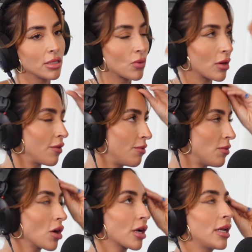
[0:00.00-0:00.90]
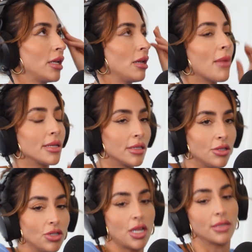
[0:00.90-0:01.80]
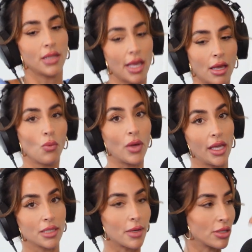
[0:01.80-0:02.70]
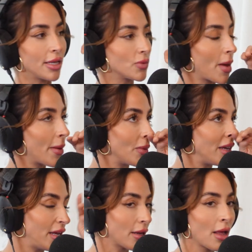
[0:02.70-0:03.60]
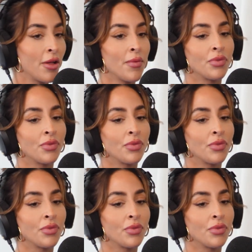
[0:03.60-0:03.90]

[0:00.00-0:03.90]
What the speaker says: sort of marketed and messaged as like, we, especially as women, we need